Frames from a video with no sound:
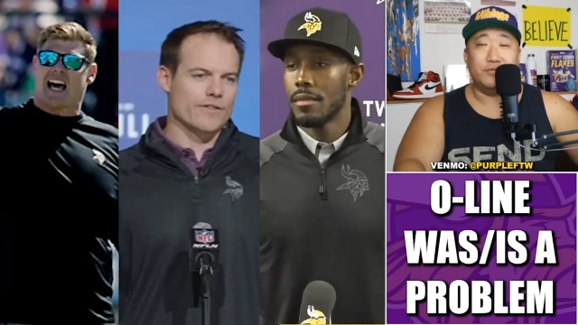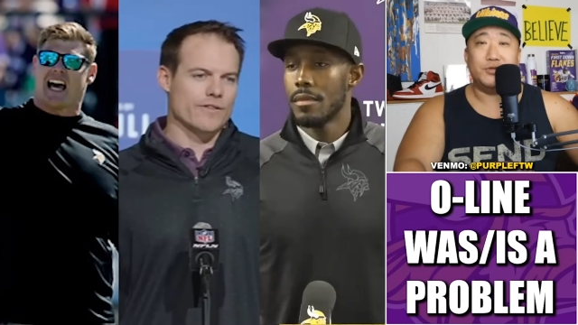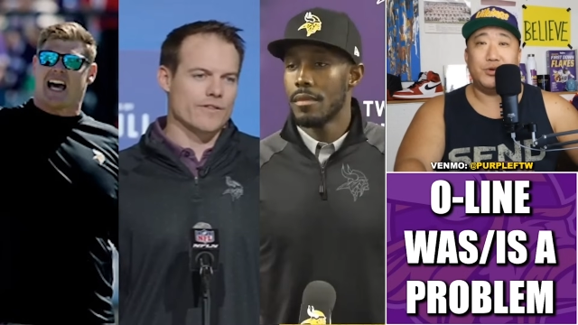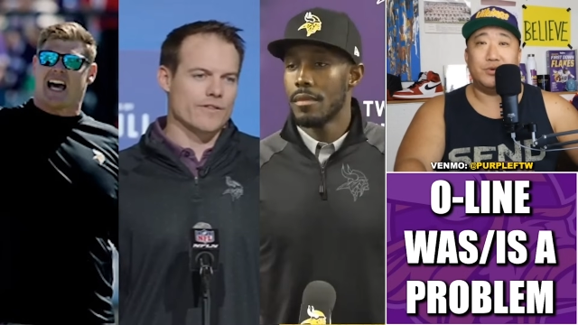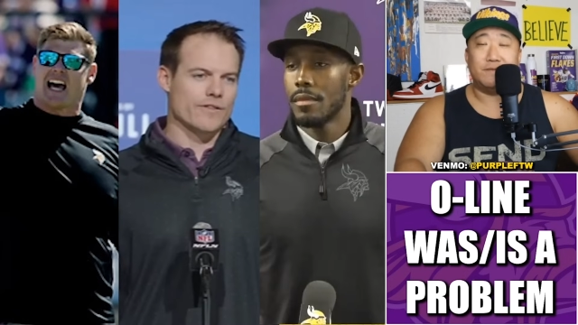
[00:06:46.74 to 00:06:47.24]
Speaker 1: proven
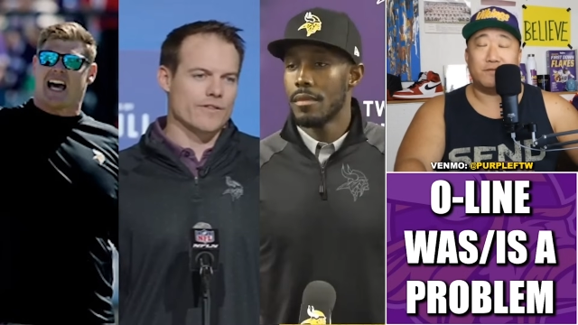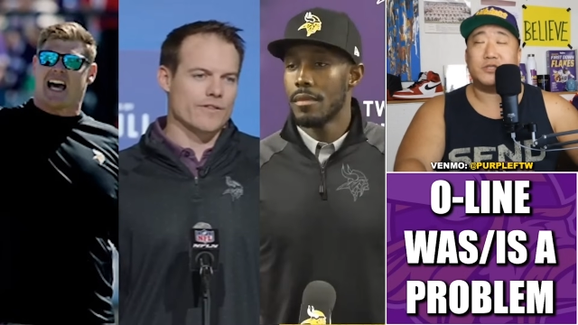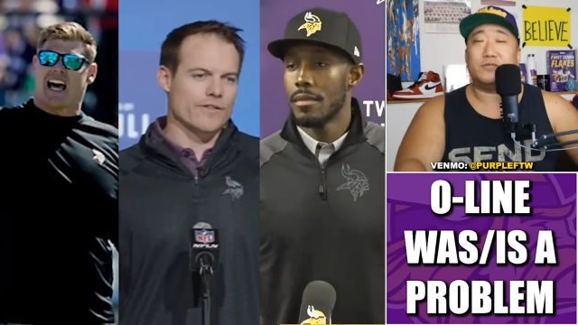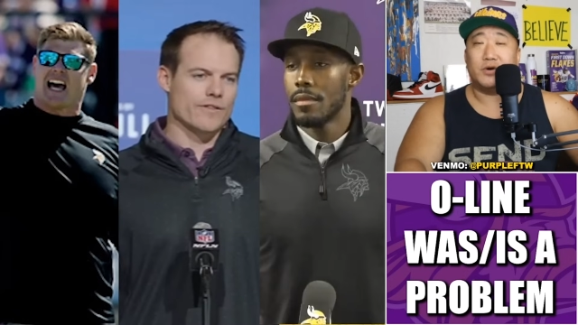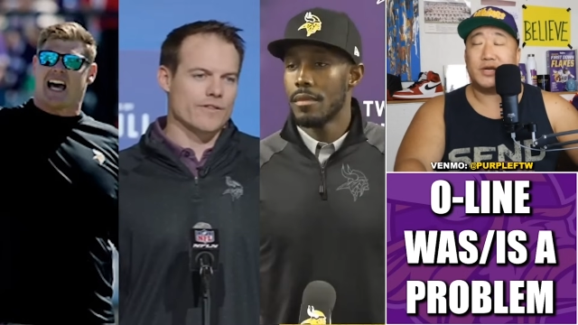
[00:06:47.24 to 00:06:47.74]
to you the
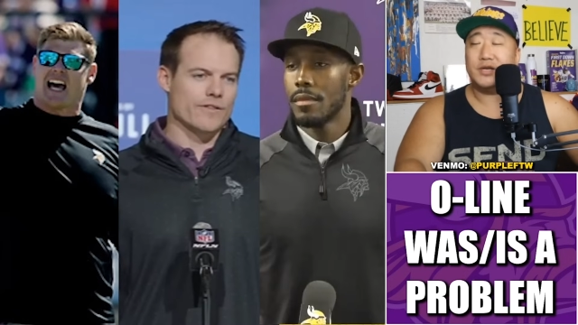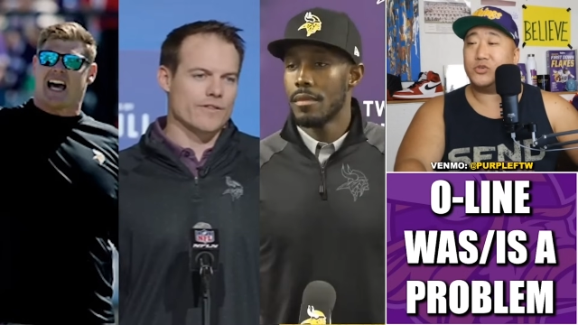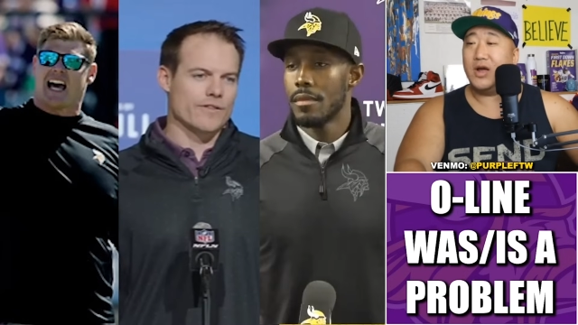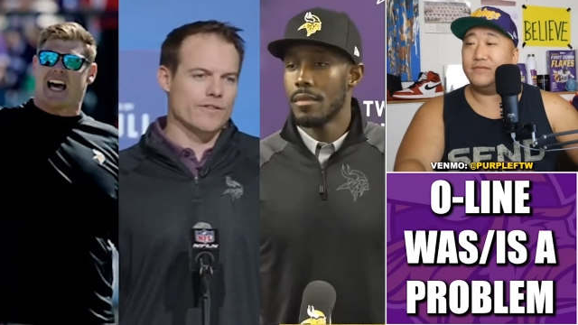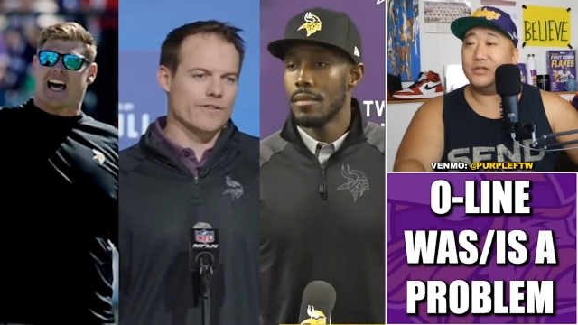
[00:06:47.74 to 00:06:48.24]
first freaking
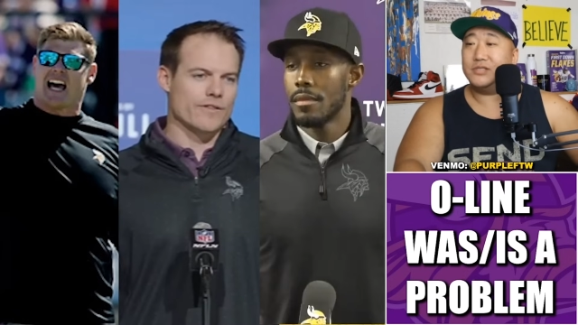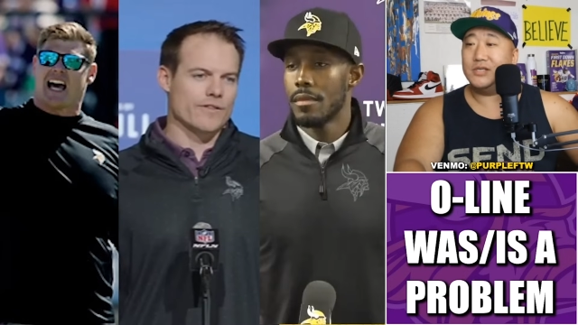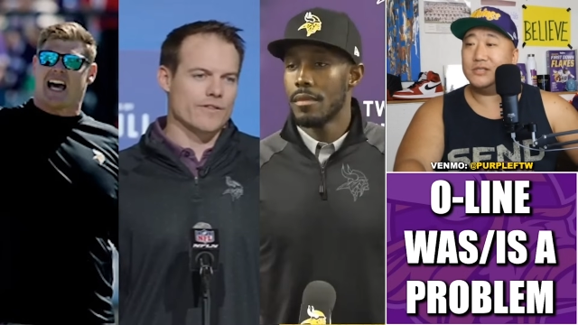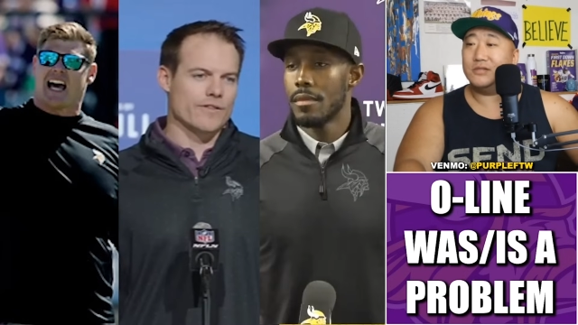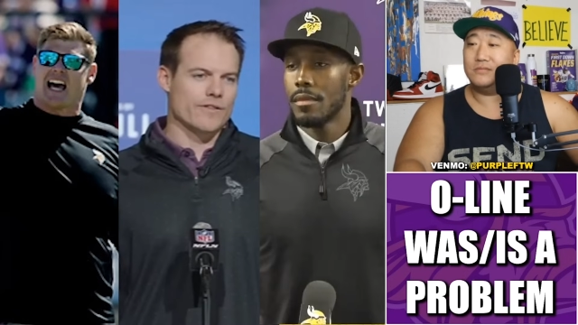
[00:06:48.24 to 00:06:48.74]
drive of the
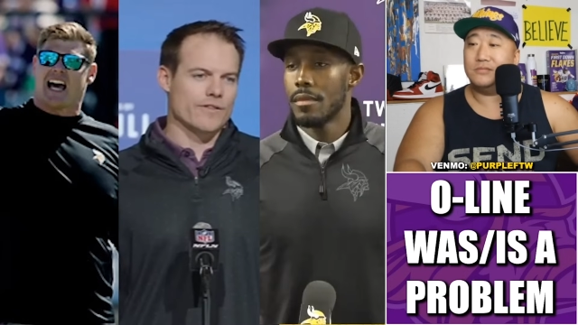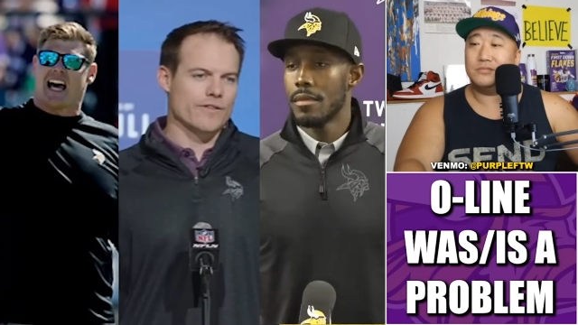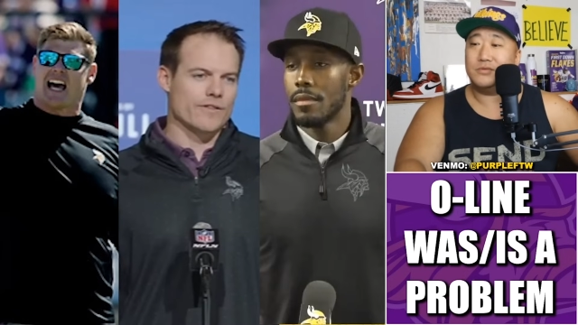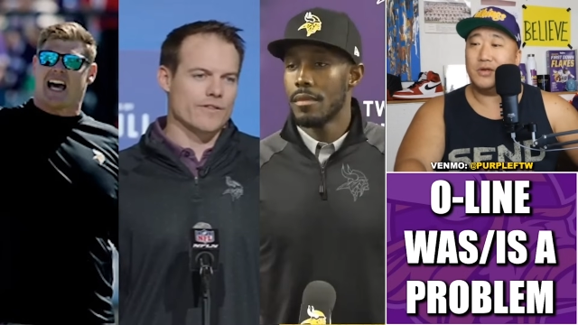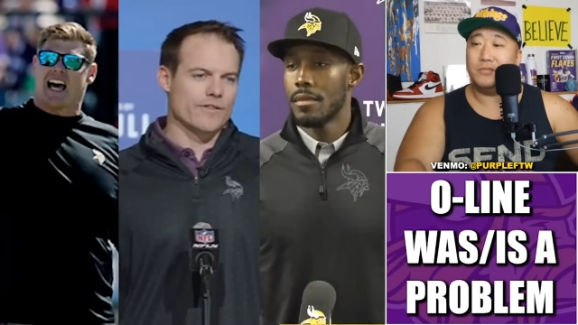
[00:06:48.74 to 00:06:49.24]
season.
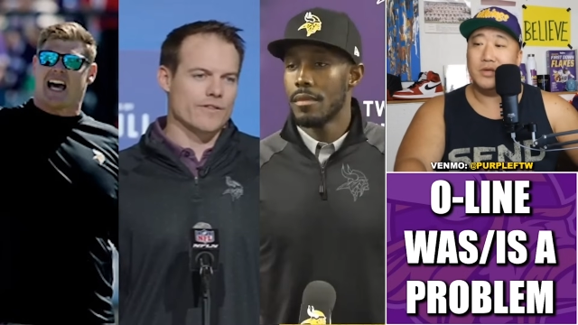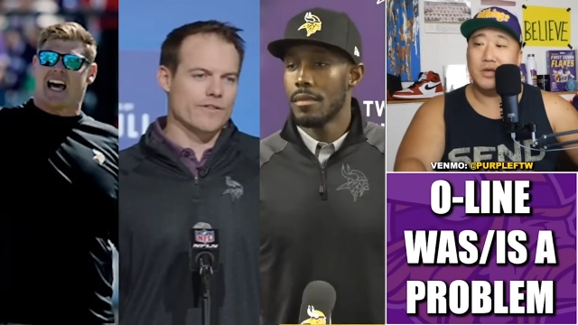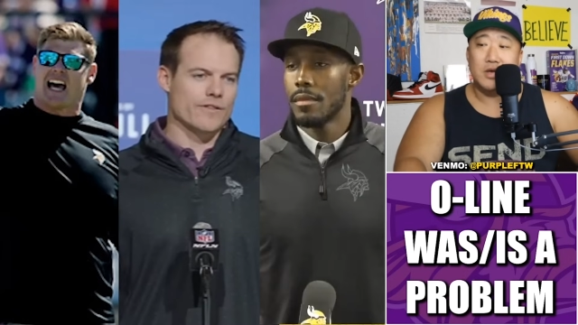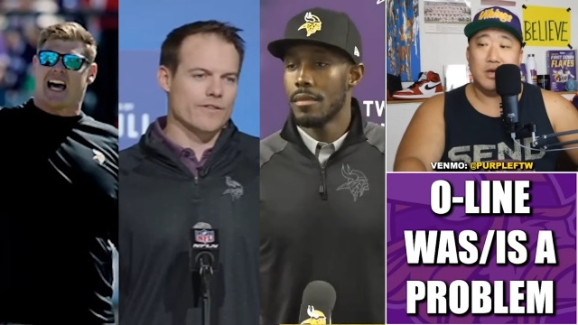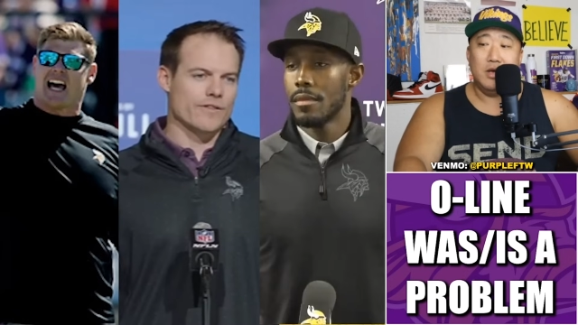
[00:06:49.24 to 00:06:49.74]
So
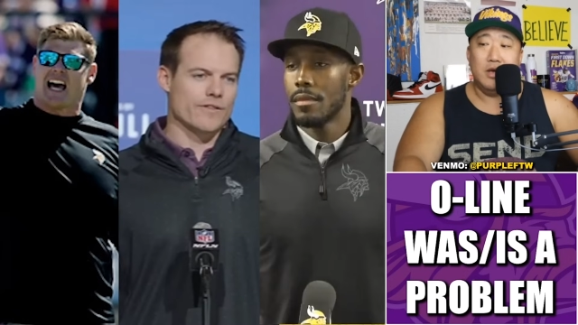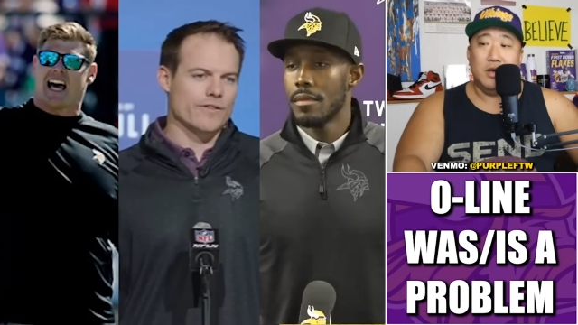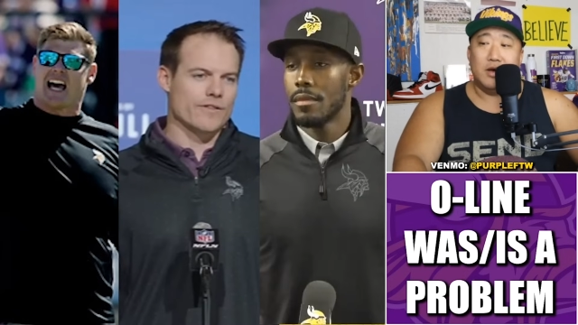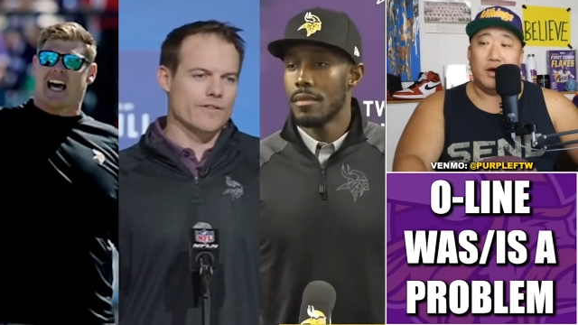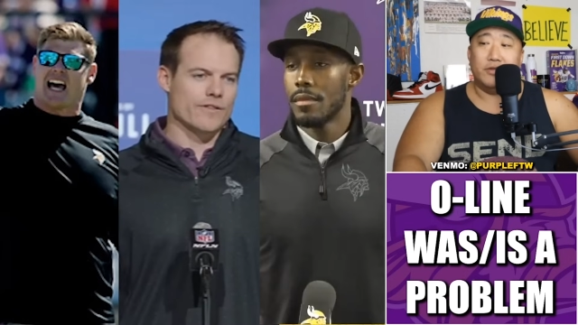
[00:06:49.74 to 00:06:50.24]

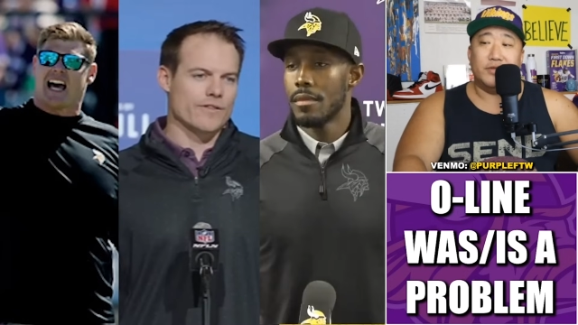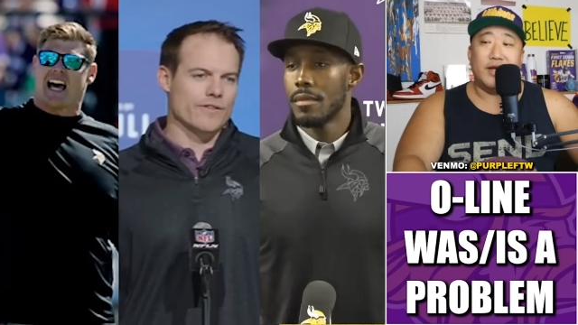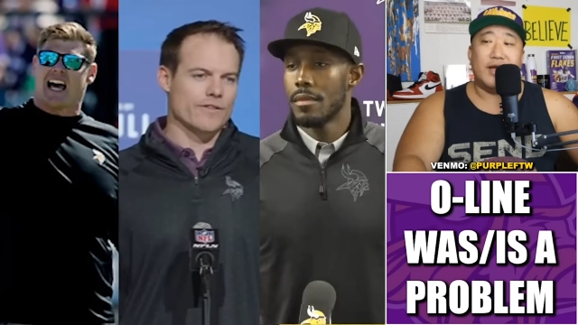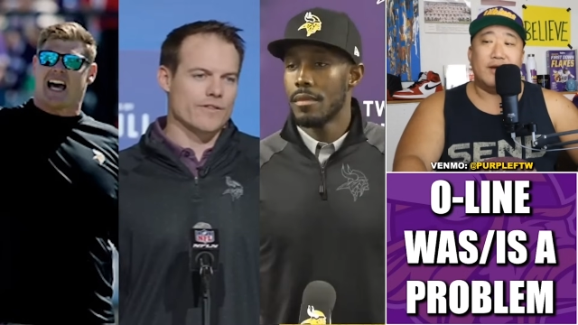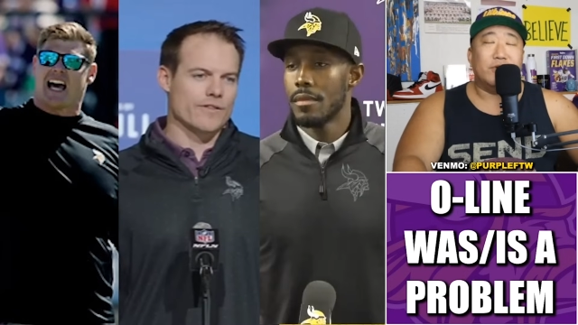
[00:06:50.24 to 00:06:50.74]
other than that, I